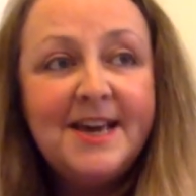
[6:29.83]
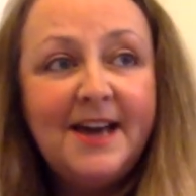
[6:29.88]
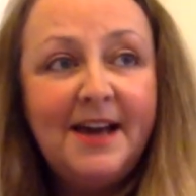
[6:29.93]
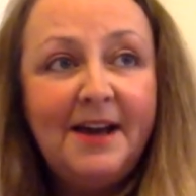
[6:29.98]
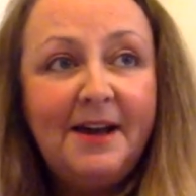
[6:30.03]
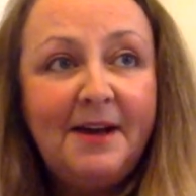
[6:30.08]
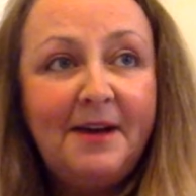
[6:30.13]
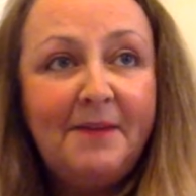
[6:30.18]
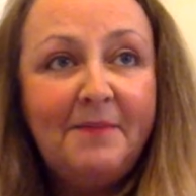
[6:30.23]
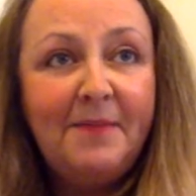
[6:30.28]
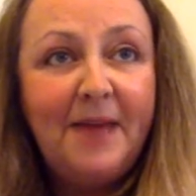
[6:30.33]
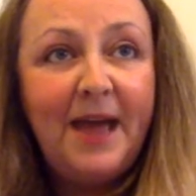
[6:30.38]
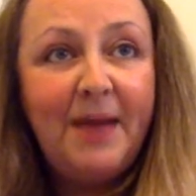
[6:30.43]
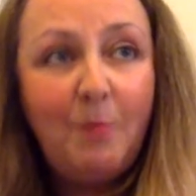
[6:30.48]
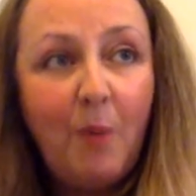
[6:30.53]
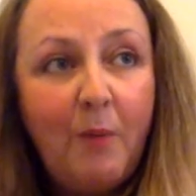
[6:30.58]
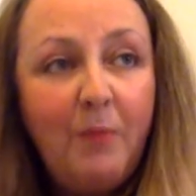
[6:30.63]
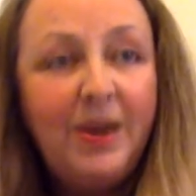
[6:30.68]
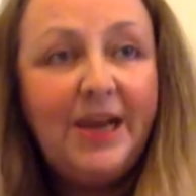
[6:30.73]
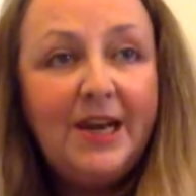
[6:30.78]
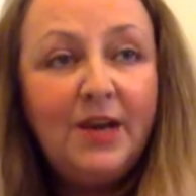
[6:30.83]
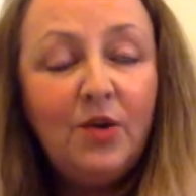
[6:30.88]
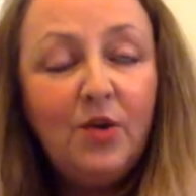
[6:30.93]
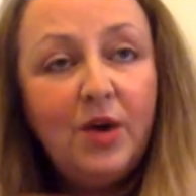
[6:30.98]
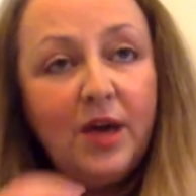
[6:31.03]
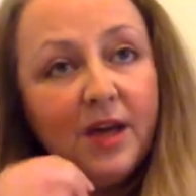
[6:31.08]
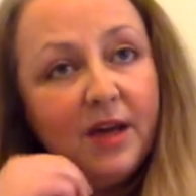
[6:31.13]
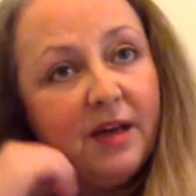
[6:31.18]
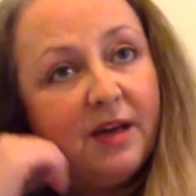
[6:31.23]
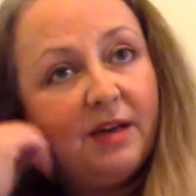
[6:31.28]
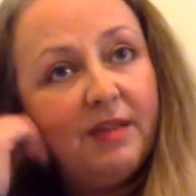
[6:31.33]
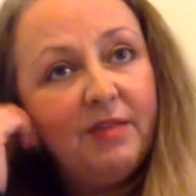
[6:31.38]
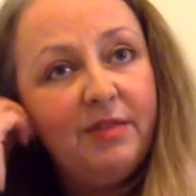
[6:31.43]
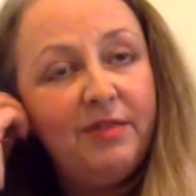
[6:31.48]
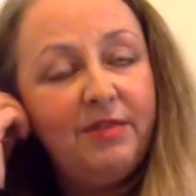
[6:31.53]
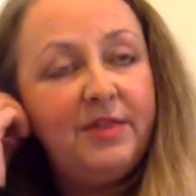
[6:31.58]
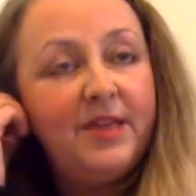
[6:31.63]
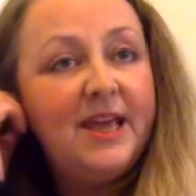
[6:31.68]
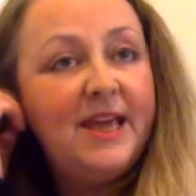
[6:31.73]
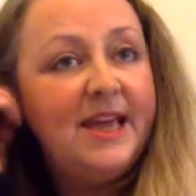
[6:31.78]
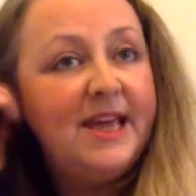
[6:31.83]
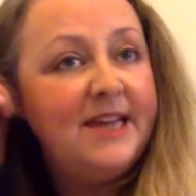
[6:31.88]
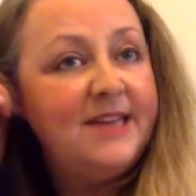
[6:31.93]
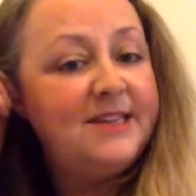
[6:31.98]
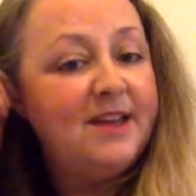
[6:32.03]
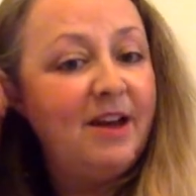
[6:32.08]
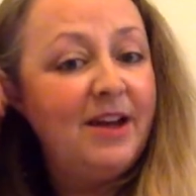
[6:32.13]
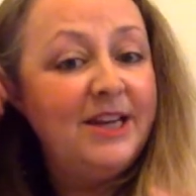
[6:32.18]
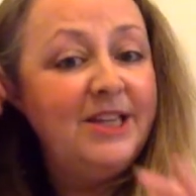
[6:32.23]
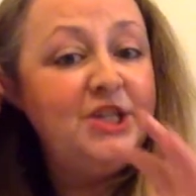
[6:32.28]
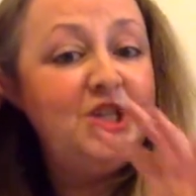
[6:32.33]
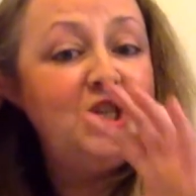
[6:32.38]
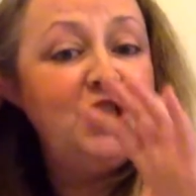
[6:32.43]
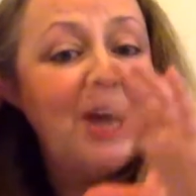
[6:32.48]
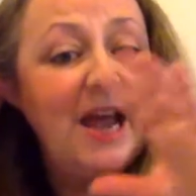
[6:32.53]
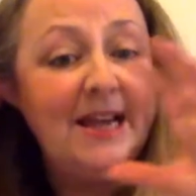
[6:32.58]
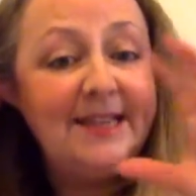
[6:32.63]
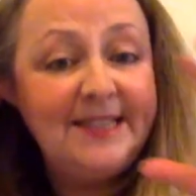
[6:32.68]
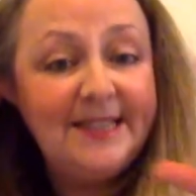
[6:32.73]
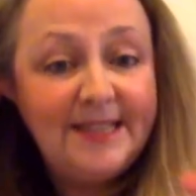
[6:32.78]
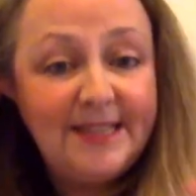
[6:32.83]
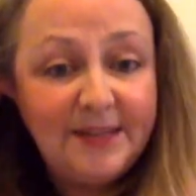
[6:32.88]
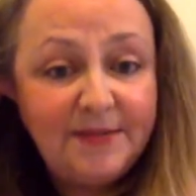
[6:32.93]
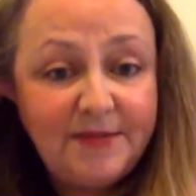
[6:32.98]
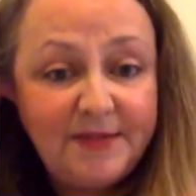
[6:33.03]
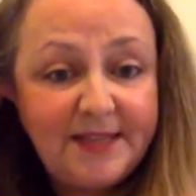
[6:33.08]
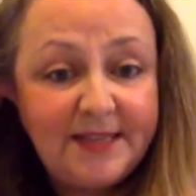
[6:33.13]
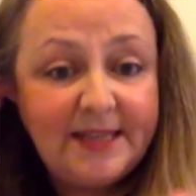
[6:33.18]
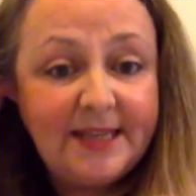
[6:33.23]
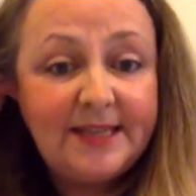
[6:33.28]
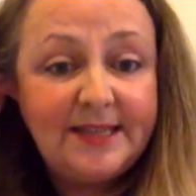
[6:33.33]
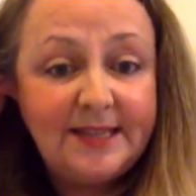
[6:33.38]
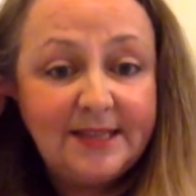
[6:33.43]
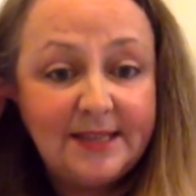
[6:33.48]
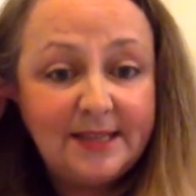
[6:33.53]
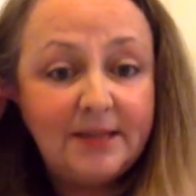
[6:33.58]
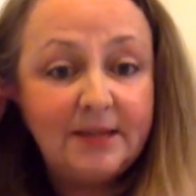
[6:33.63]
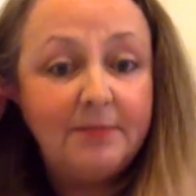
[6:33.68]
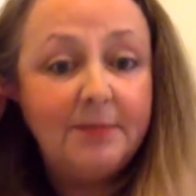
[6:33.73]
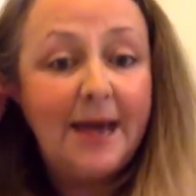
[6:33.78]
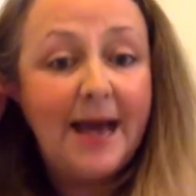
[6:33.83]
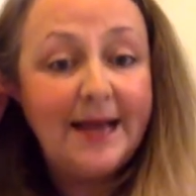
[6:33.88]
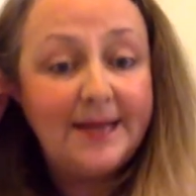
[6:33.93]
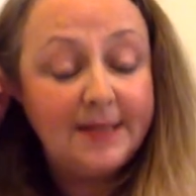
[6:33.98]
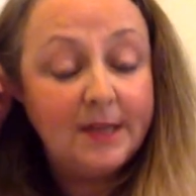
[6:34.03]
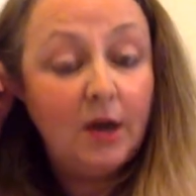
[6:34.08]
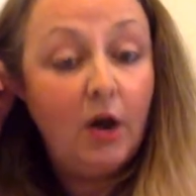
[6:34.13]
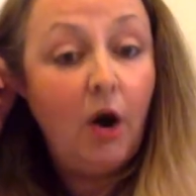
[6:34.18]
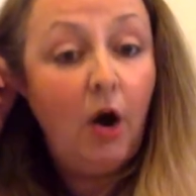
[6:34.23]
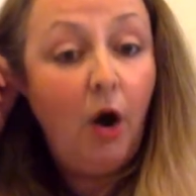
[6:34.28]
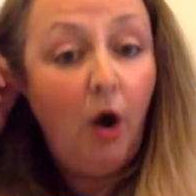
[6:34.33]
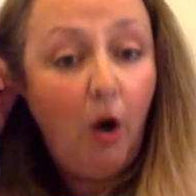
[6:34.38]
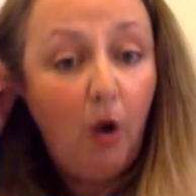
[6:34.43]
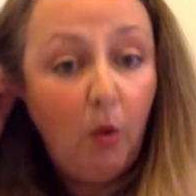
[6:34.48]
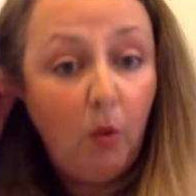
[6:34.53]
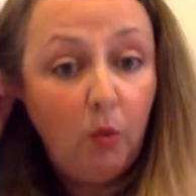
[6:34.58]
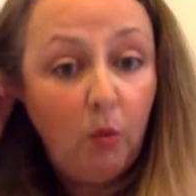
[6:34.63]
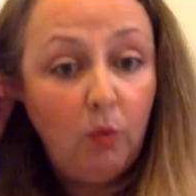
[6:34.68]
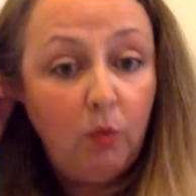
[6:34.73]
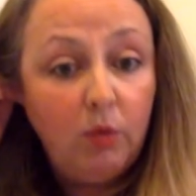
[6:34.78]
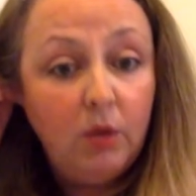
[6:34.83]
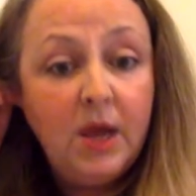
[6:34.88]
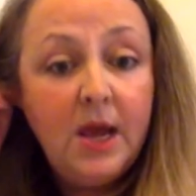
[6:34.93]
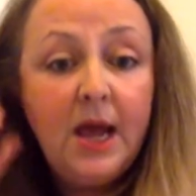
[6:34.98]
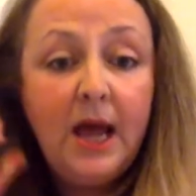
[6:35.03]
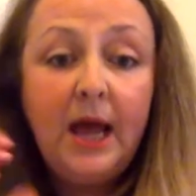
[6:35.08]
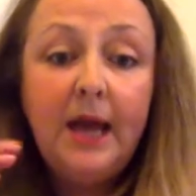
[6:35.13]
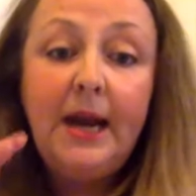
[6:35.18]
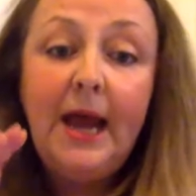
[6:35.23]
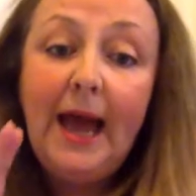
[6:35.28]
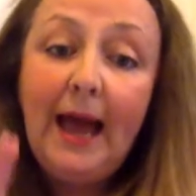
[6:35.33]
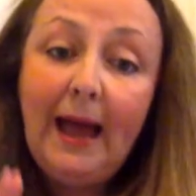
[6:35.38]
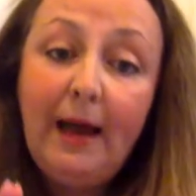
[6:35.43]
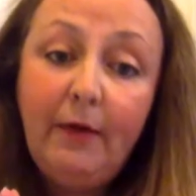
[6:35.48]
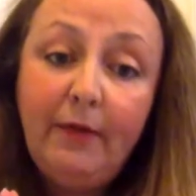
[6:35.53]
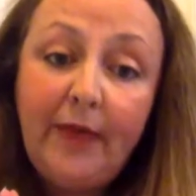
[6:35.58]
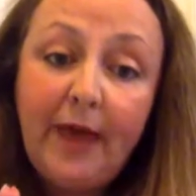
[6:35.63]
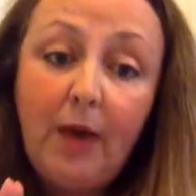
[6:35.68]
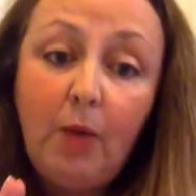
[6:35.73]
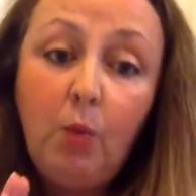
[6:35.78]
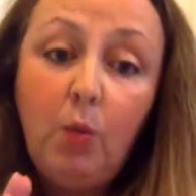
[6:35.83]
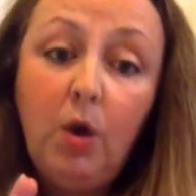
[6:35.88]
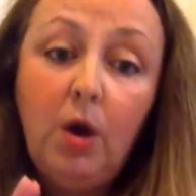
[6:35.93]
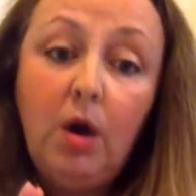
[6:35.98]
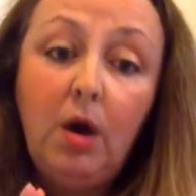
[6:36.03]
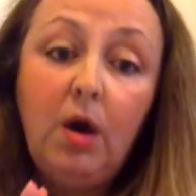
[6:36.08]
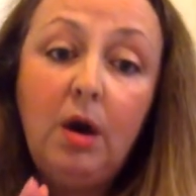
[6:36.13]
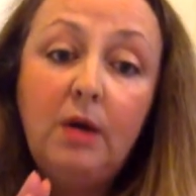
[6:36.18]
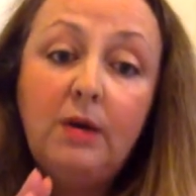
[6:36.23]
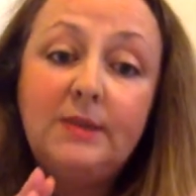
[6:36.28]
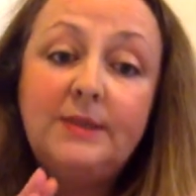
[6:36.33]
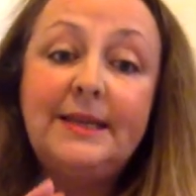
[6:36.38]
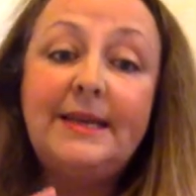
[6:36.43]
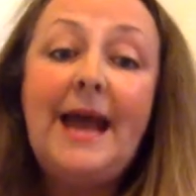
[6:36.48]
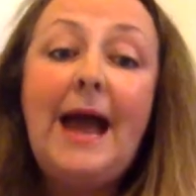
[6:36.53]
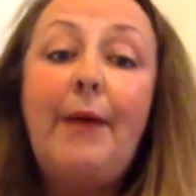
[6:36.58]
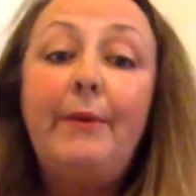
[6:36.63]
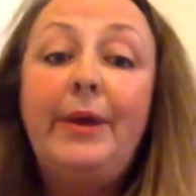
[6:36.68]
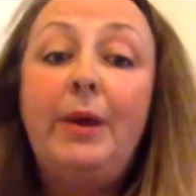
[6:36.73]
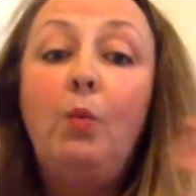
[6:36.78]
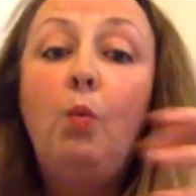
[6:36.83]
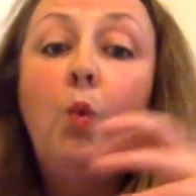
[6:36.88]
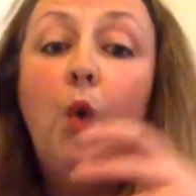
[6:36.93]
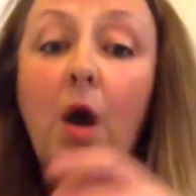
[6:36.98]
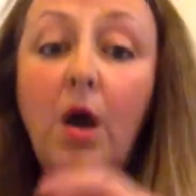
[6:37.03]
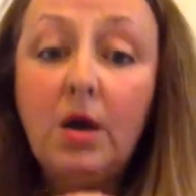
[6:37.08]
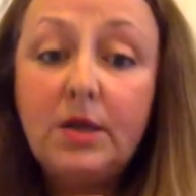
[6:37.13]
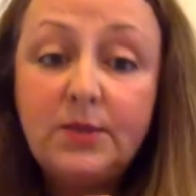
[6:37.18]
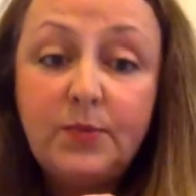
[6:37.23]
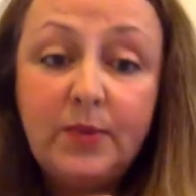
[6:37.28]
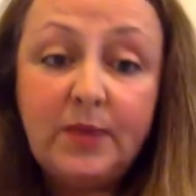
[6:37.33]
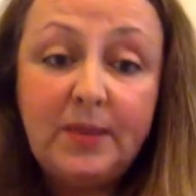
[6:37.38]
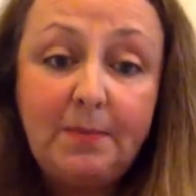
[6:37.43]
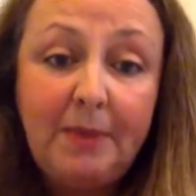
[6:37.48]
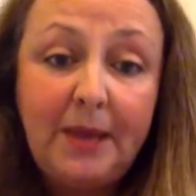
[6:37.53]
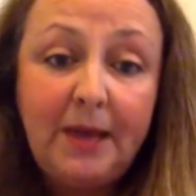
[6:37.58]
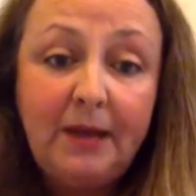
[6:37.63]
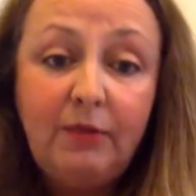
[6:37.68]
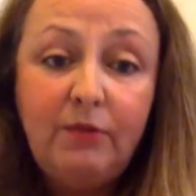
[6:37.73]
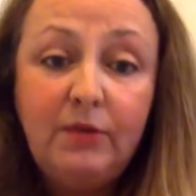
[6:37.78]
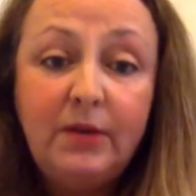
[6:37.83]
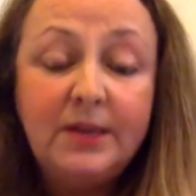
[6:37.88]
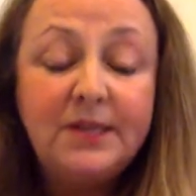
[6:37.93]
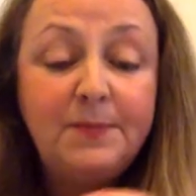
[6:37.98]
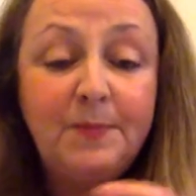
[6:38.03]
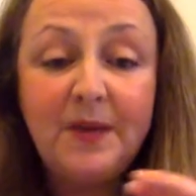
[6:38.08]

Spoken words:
And when we look at the digestive system as a whole and how that works and how it works with the pancreas,